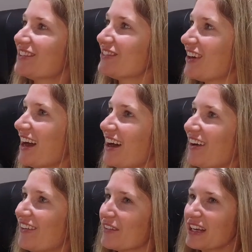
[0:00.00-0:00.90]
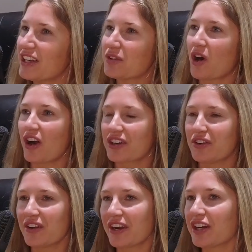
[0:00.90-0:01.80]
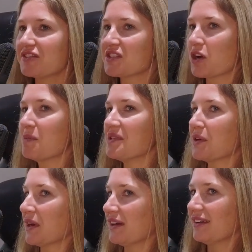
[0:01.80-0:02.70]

Wow. We need to do an article on her if she's open to it.